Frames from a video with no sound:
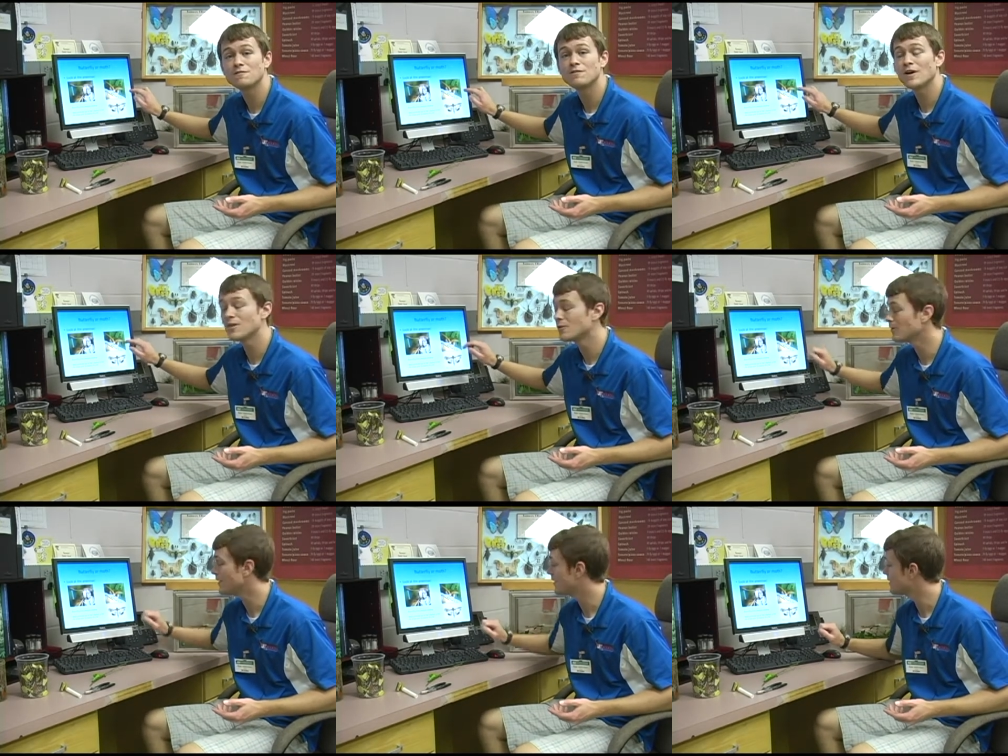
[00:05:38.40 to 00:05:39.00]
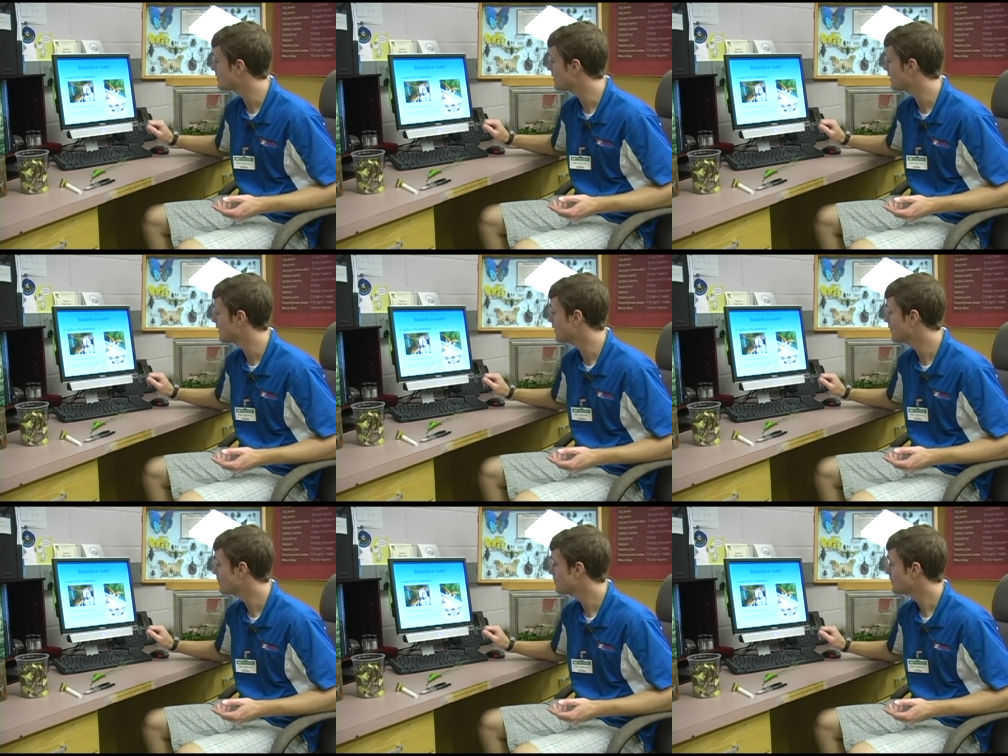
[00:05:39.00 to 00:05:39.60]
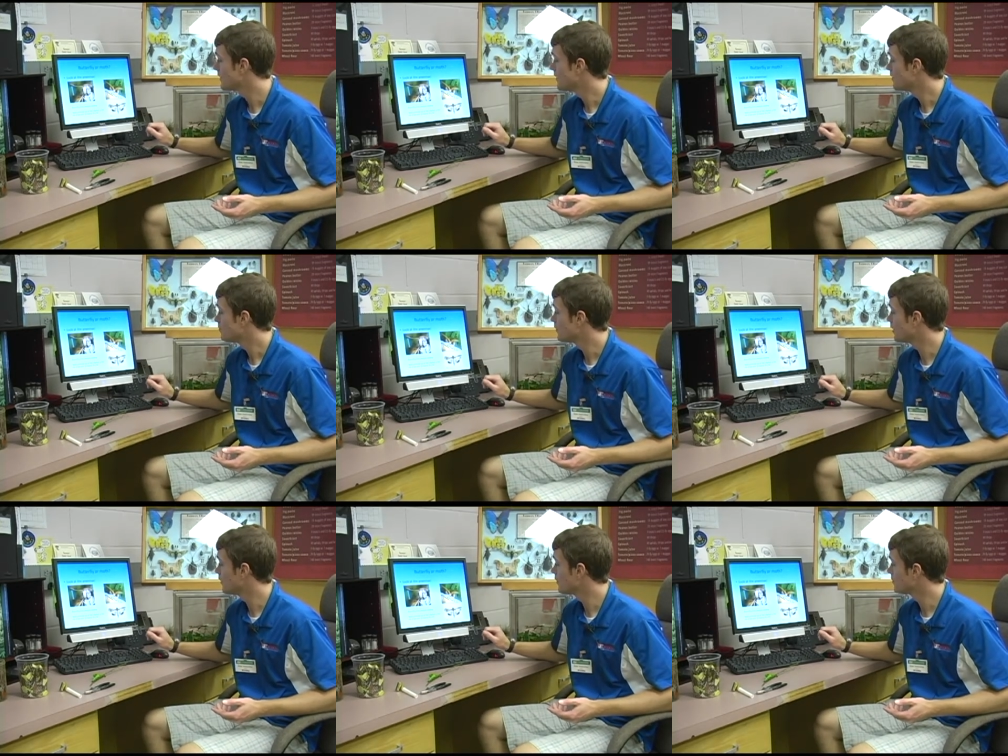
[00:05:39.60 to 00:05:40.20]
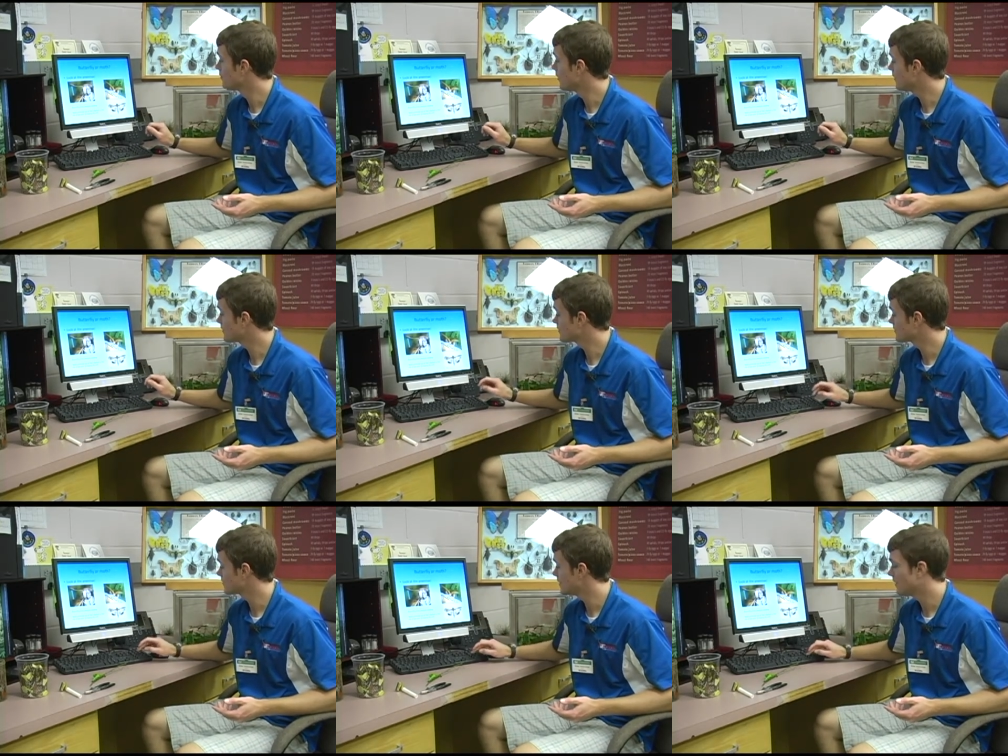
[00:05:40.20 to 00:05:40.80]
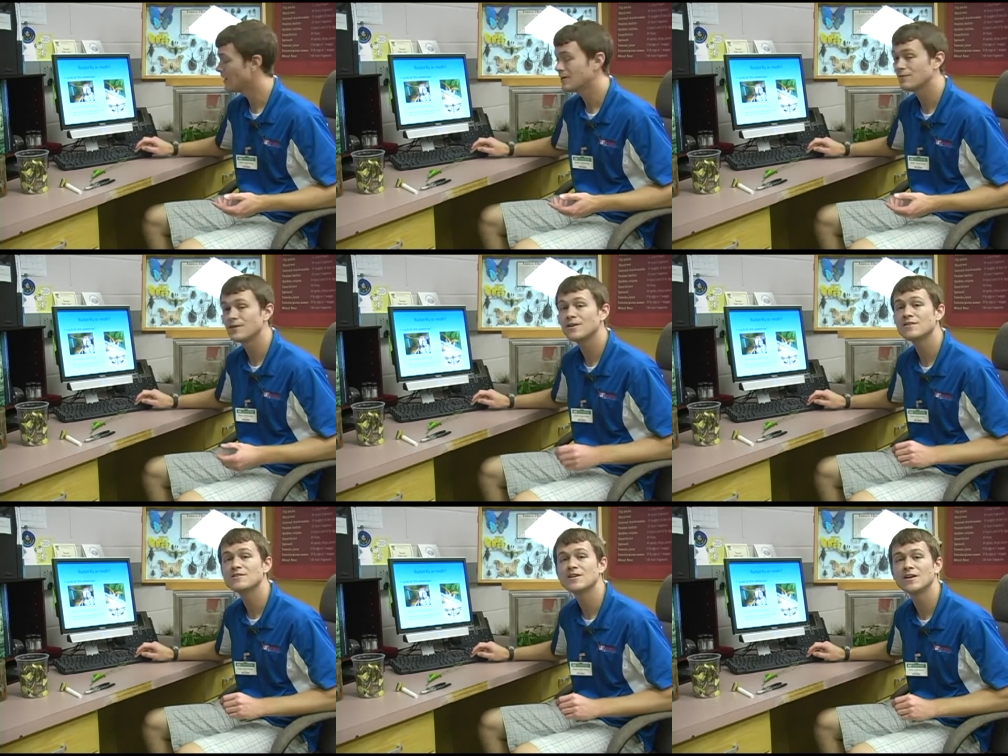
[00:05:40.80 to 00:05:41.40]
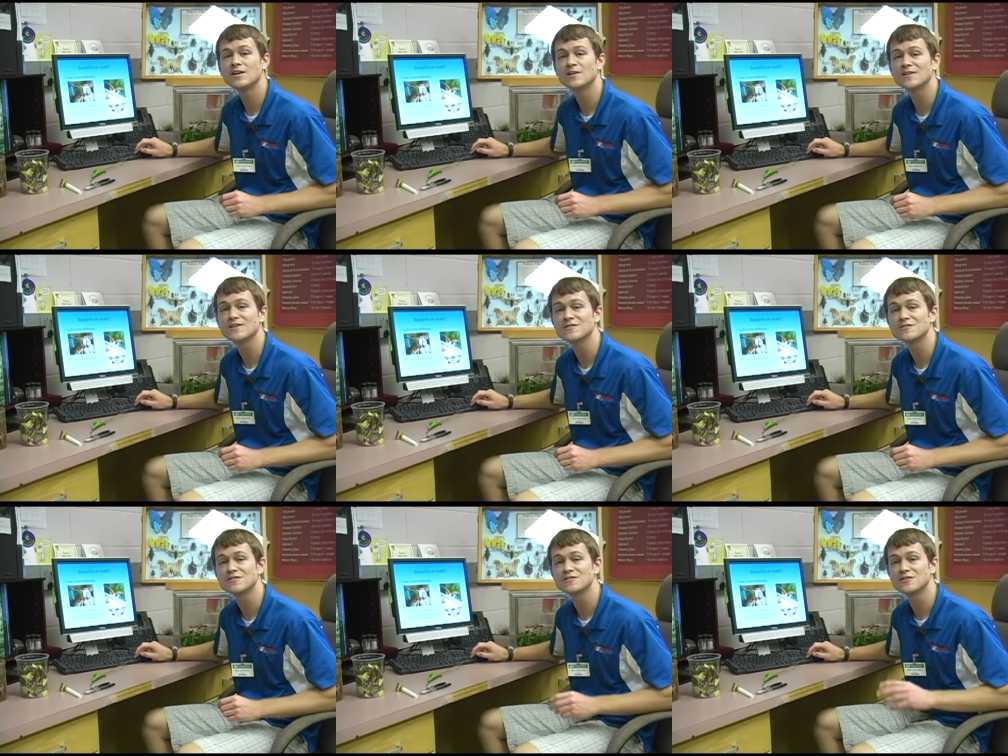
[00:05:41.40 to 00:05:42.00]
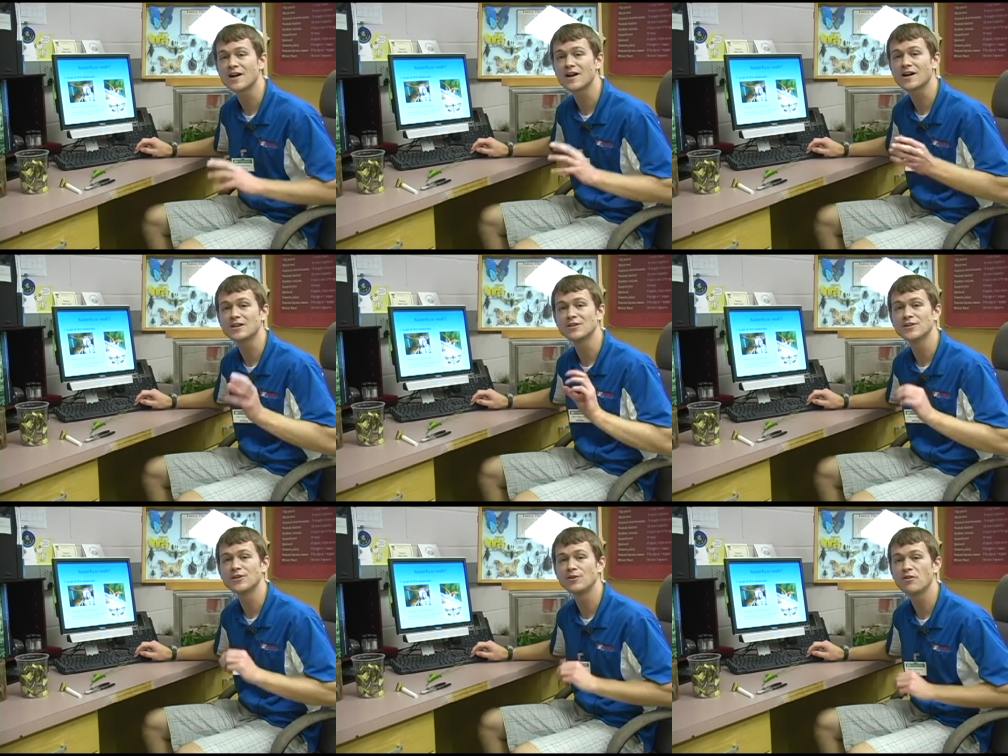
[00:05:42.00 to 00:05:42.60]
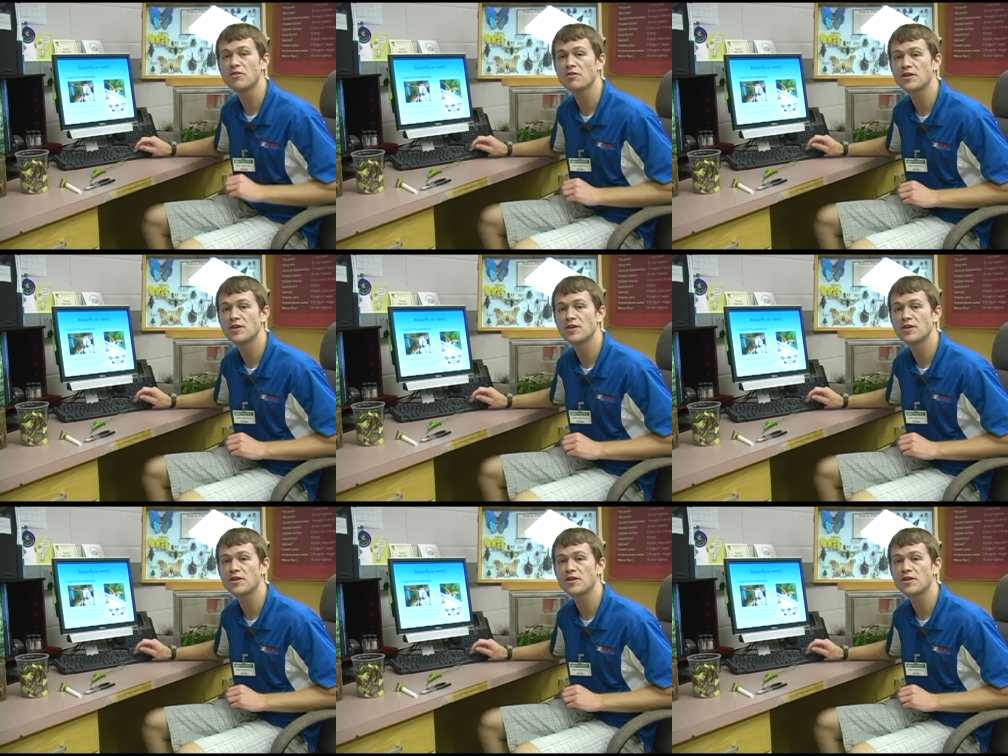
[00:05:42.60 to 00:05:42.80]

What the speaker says: feathery antenna, but other moths can have an antenna that's just like a little